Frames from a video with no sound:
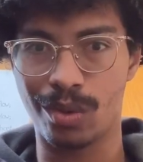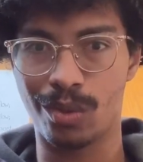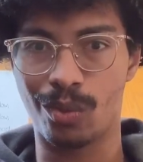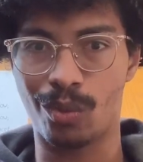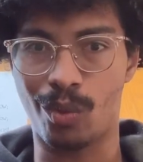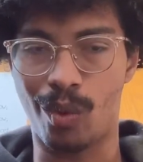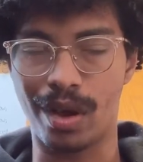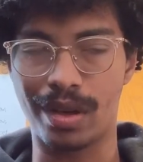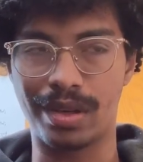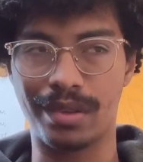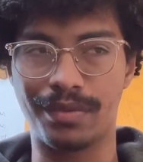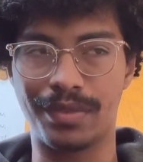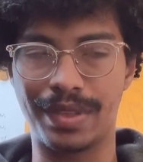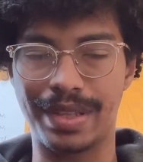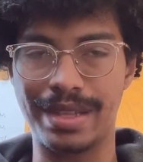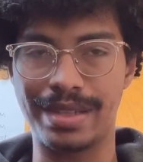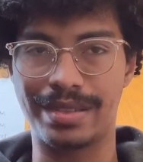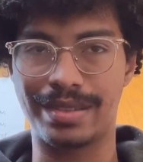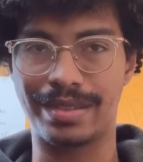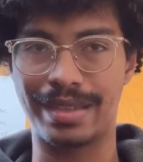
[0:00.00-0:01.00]
one of
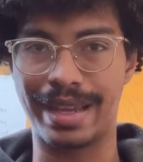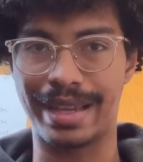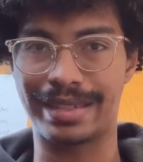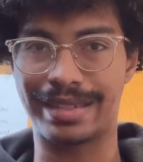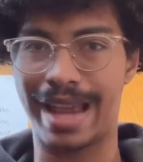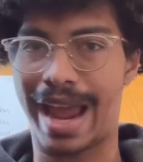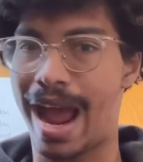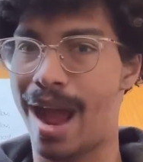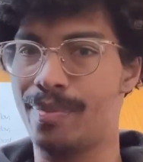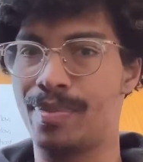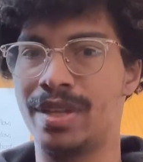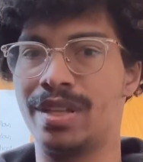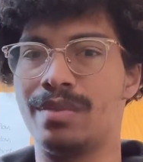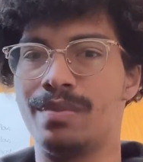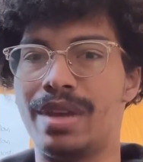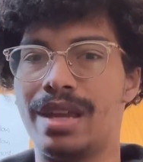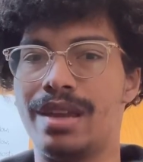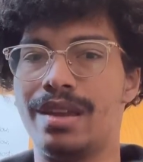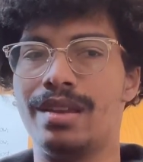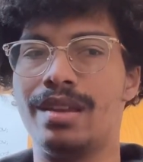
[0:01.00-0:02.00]
these things happen to
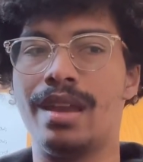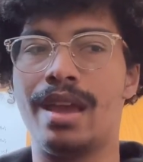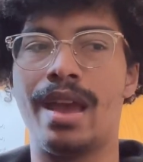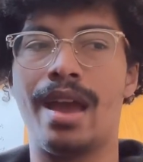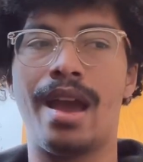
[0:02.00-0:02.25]
me,